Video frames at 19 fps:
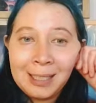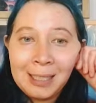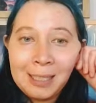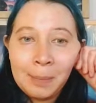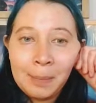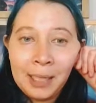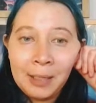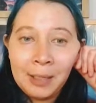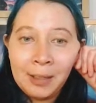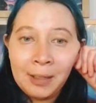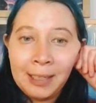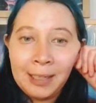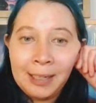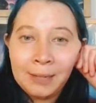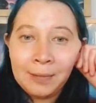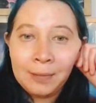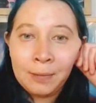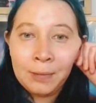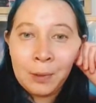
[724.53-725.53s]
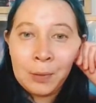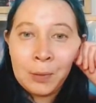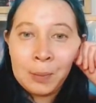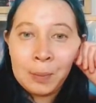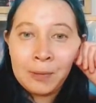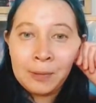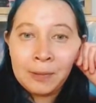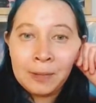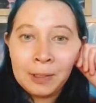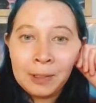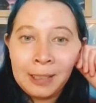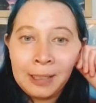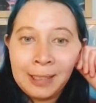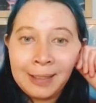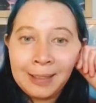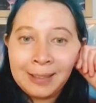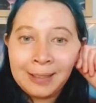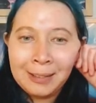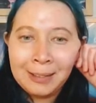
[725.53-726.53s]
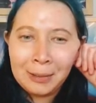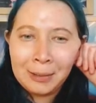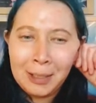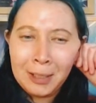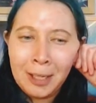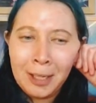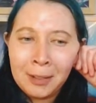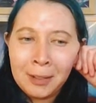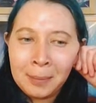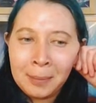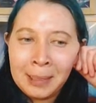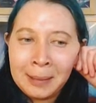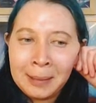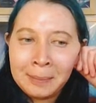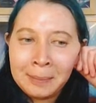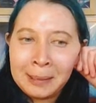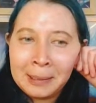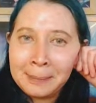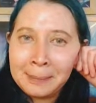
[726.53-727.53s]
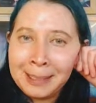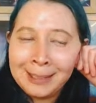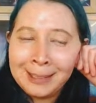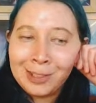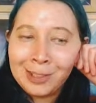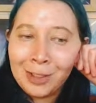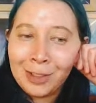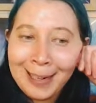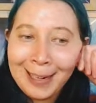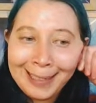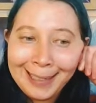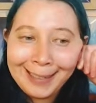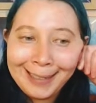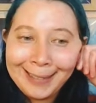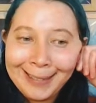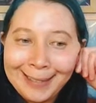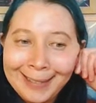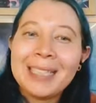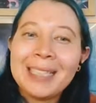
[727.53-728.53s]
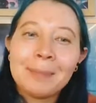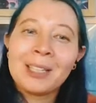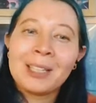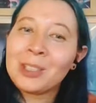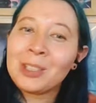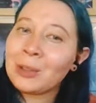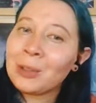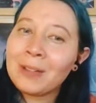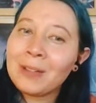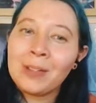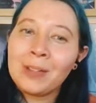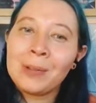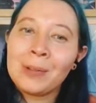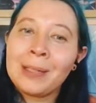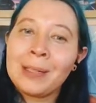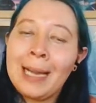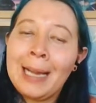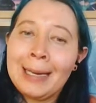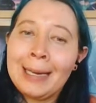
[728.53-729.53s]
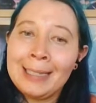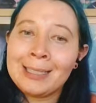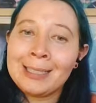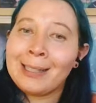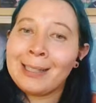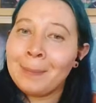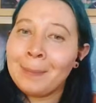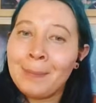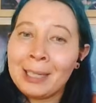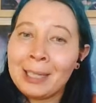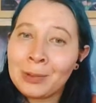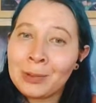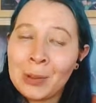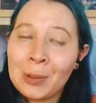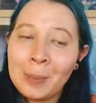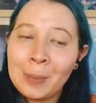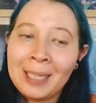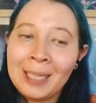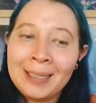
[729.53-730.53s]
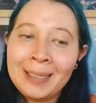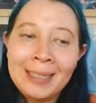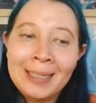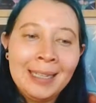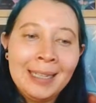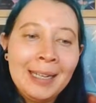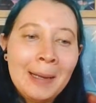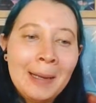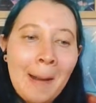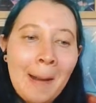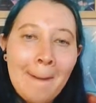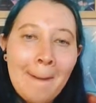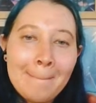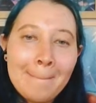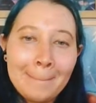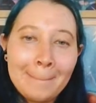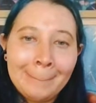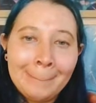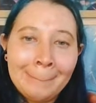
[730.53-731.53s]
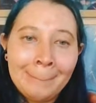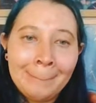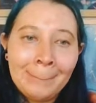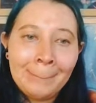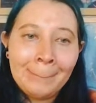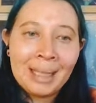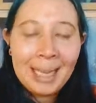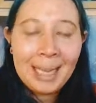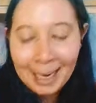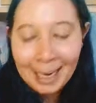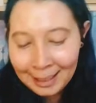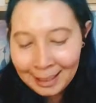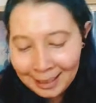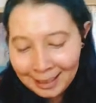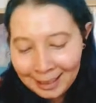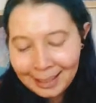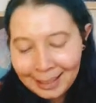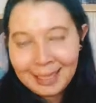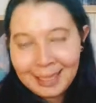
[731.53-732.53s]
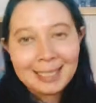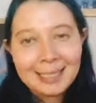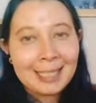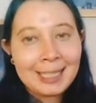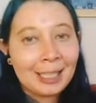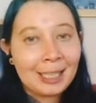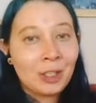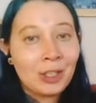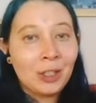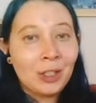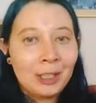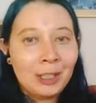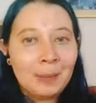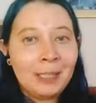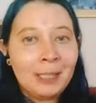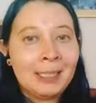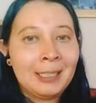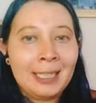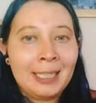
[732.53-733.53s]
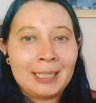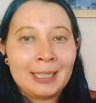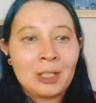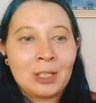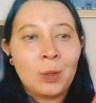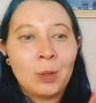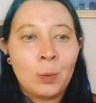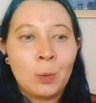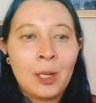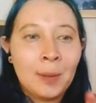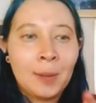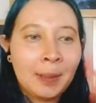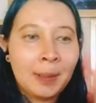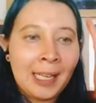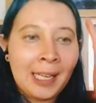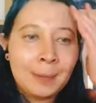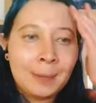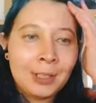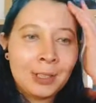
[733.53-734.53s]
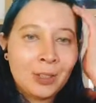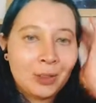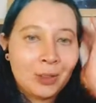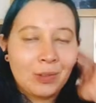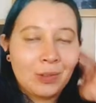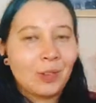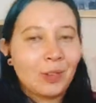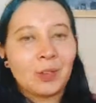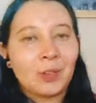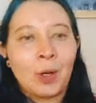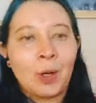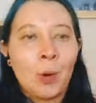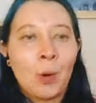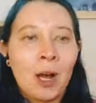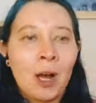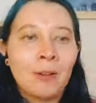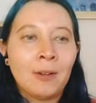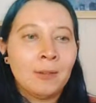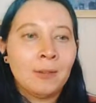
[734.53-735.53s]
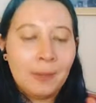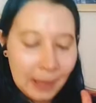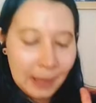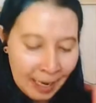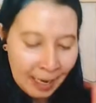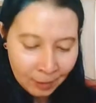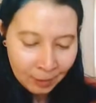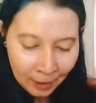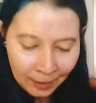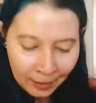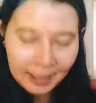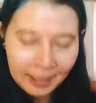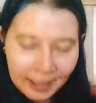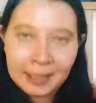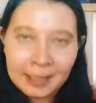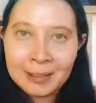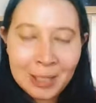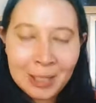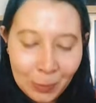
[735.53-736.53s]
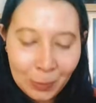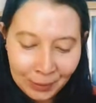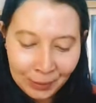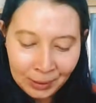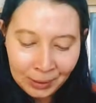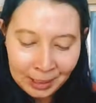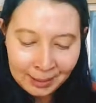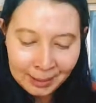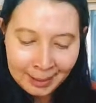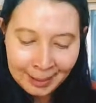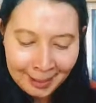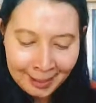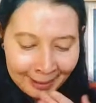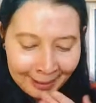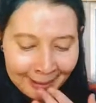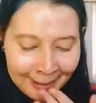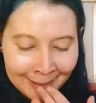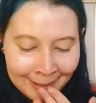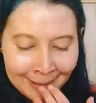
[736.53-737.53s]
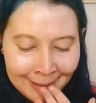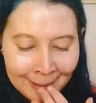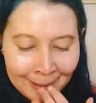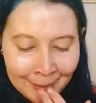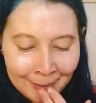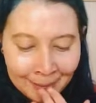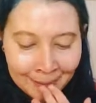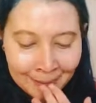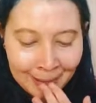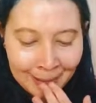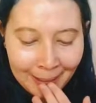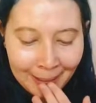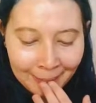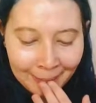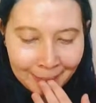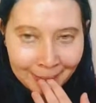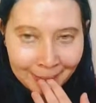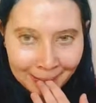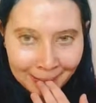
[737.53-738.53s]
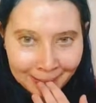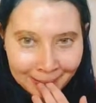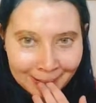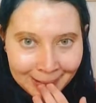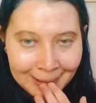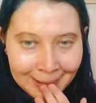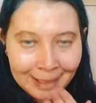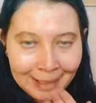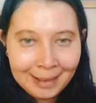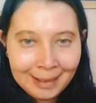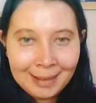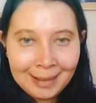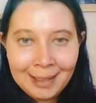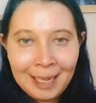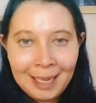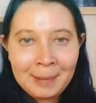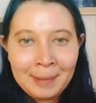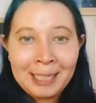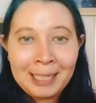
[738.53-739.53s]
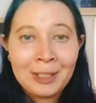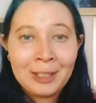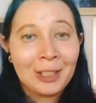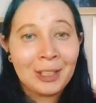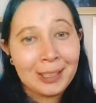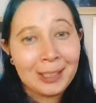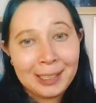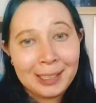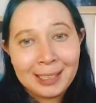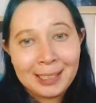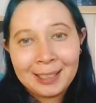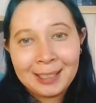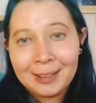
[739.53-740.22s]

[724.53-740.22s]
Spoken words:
might not have room for like the little ottoman, but I'm gonna try. I'm not sure if you can get into the bedroom here. I guess I could put it against the wall, but that would just throw off everything else with the design. So I don't know. I mean, I could. I